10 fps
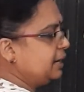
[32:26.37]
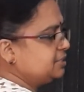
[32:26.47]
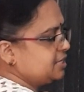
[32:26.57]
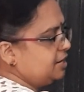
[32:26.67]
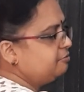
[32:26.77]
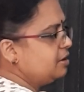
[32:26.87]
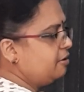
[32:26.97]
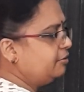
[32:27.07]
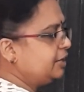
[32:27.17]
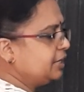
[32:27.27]
by 10 we
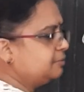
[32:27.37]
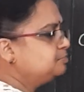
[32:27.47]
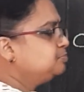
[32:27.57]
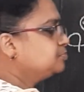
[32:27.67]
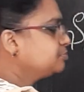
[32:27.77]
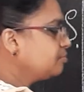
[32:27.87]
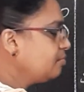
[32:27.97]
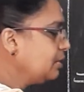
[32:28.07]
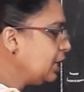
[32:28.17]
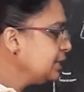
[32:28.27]
have written.
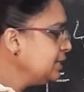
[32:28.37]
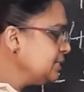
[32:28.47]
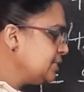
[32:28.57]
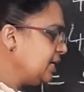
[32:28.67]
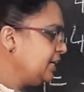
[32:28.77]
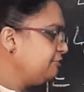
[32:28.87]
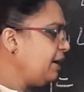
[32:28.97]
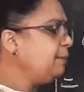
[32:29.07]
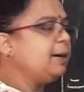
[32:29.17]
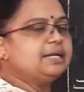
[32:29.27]
Thus
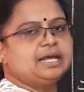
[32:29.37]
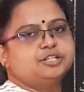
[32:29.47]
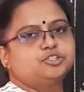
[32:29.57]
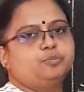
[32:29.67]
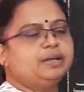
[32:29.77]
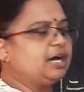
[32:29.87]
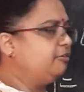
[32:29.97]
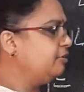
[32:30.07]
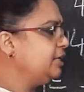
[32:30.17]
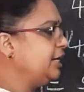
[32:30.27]
35 by 10 should be
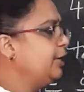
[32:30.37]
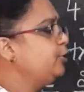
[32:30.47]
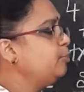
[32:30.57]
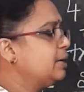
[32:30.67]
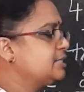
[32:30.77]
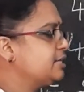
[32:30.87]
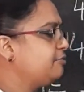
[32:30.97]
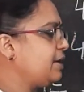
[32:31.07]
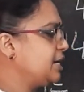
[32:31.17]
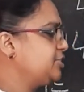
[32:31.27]
converted into mixed
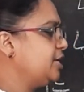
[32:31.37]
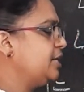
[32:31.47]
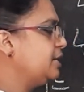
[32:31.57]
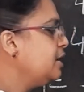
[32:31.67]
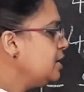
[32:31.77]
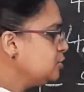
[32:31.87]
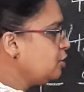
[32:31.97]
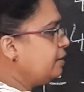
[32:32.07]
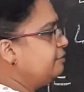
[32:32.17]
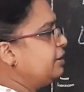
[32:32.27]
fraction.
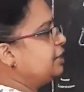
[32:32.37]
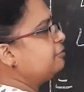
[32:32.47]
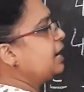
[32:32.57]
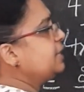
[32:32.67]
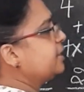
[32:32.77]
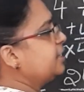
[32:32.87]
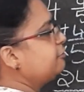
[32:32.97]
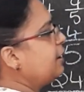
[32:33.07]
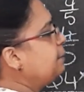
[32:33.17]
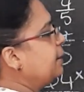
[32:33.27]
So when we divide
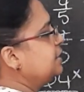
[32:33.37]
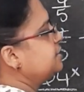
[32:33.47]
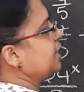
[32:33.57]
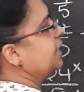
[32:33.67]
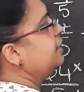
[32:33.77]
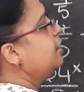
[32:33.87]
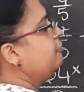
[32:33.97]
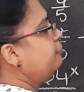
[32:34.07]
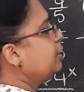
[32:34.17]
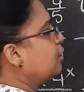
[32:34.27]
35 by 10,
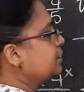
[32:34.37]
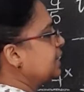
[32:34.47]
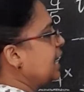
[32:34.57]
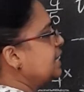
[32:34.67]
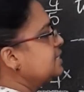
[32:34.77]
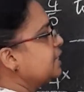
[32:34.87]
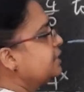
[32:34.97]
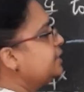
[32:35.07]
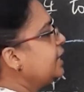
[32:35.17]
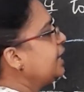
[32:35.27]
we got the answer
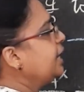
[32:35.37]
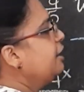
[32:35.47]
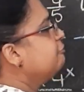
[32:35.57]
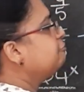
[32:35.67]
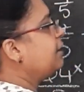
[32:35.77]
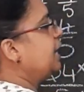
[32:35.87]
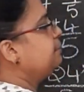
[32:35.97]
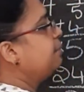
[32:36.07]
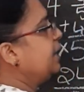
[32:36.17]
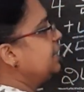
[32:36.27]
3
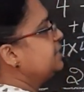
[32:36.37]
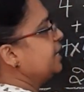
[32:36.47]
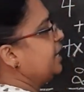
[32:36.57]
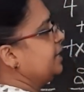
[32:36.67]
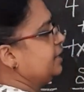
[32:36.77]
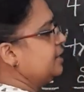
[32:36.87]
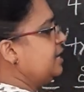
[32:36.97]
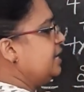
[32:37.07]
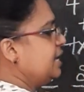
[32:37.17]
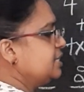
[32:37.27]
5 by
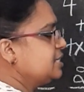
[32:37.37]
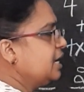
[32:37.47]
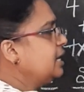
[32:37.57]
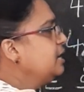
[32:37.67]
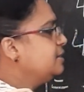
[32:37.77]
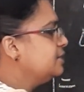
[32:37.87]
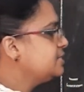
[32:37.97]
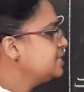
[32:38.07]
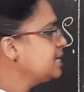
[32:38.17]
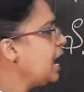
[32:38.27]
10. Yes, children, this
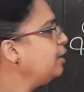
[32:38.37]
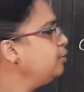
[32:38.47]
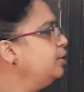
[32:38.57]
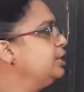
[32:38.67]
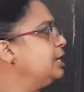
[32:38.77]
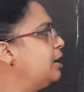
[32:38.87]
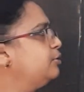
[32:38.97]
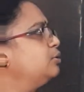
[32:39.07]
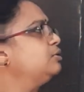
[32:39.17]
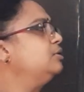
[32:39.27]
is how you have
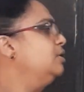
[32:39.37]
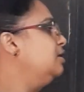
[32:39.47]
to